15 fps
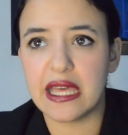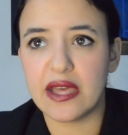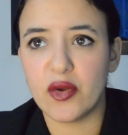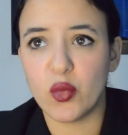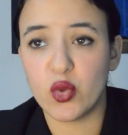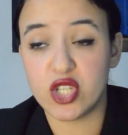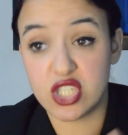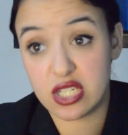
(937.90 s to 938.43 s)

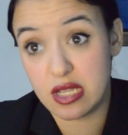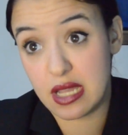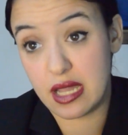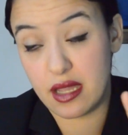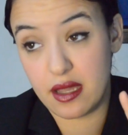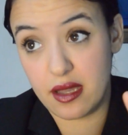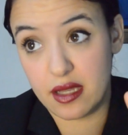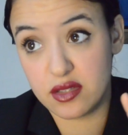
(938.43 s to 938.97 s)
which
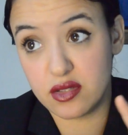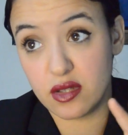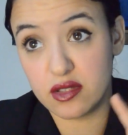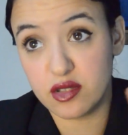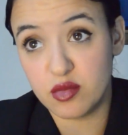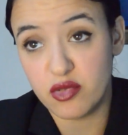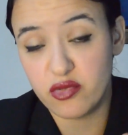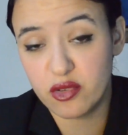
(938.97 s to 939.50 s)
I told
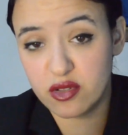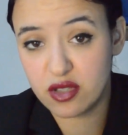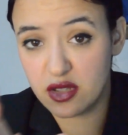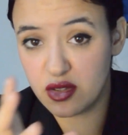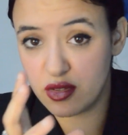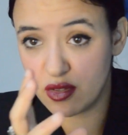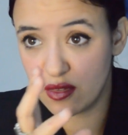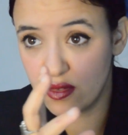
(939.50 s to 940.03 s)
you before
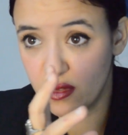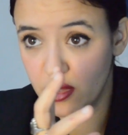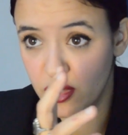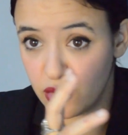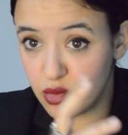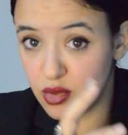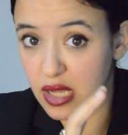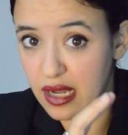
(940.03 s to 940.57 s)
that
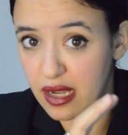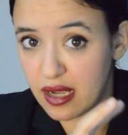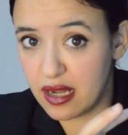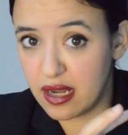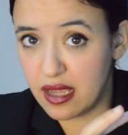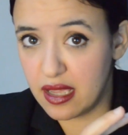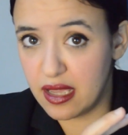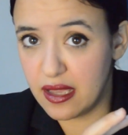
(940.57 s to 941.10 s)
you can
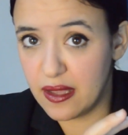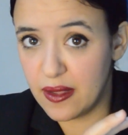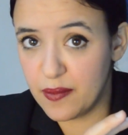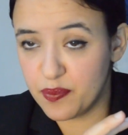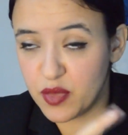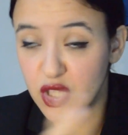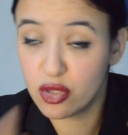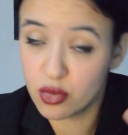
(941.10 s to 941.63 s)

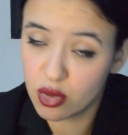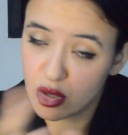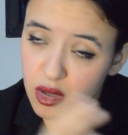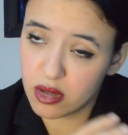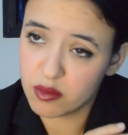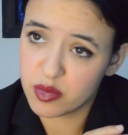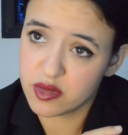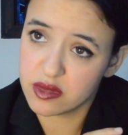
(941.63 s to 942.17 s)
you
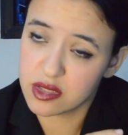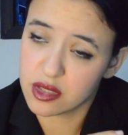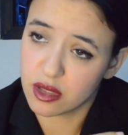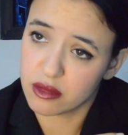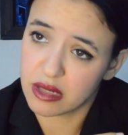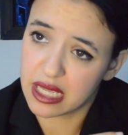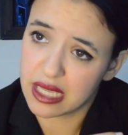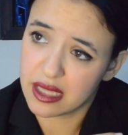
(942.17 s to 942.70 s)
go
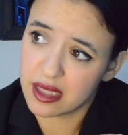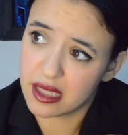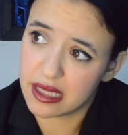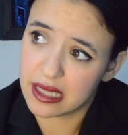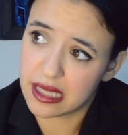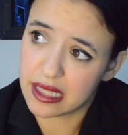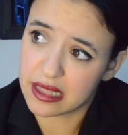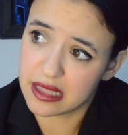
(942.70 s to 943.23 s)

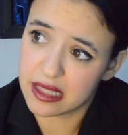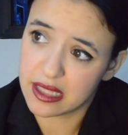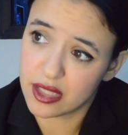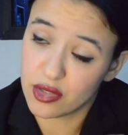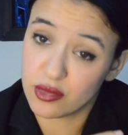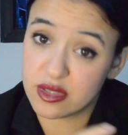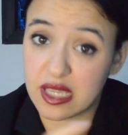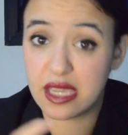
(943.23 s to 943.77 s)
and
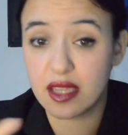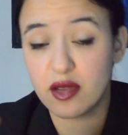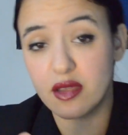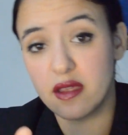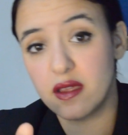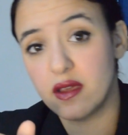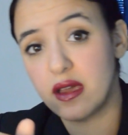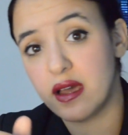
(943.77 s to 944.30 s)
you take
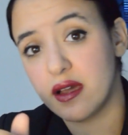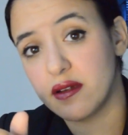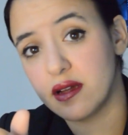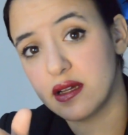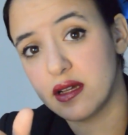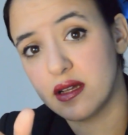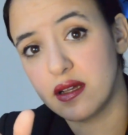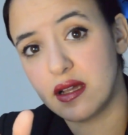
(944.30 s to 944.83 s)

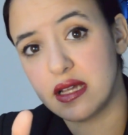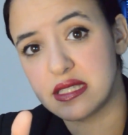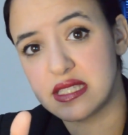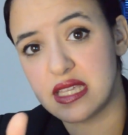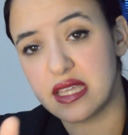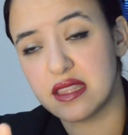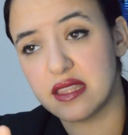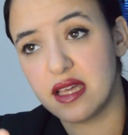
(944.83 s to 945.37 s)

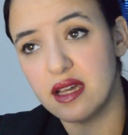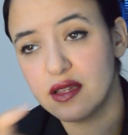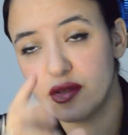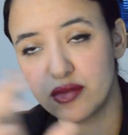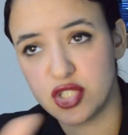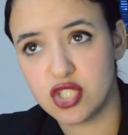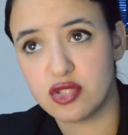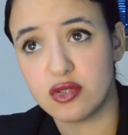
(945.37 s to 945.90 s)
Hacienda, you
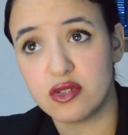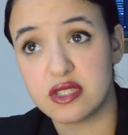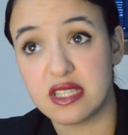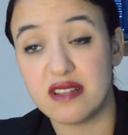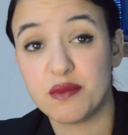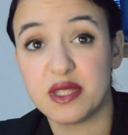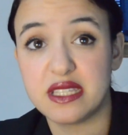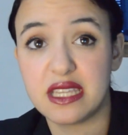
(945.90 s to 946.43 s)
register
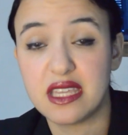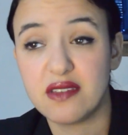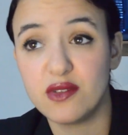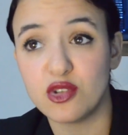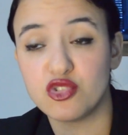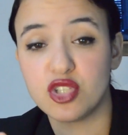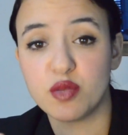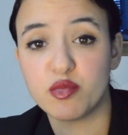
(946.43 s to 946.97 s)
yourself, but they give you
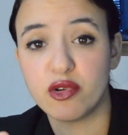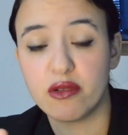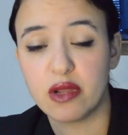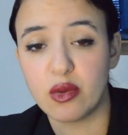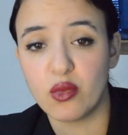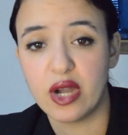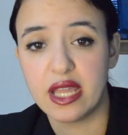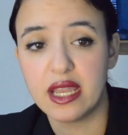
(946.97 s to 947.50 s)
a temporary
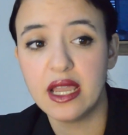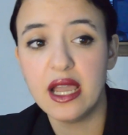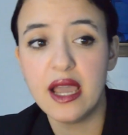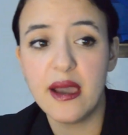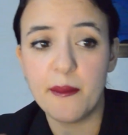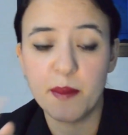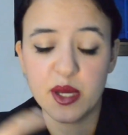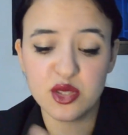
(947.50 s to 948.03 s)
one.
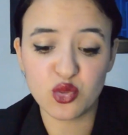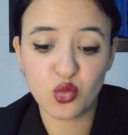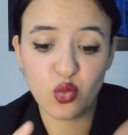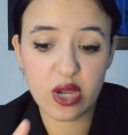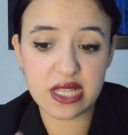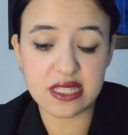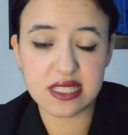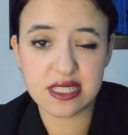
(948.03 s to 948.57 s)
But
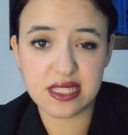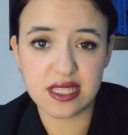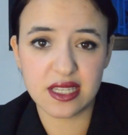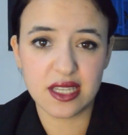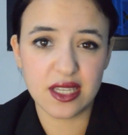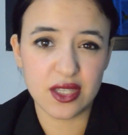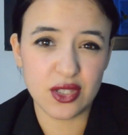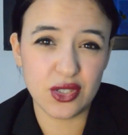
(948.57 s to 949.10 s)
once
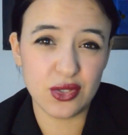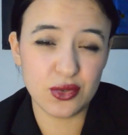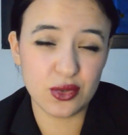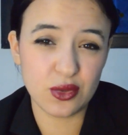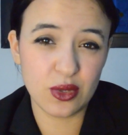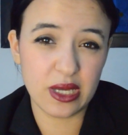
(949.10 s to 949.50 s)
you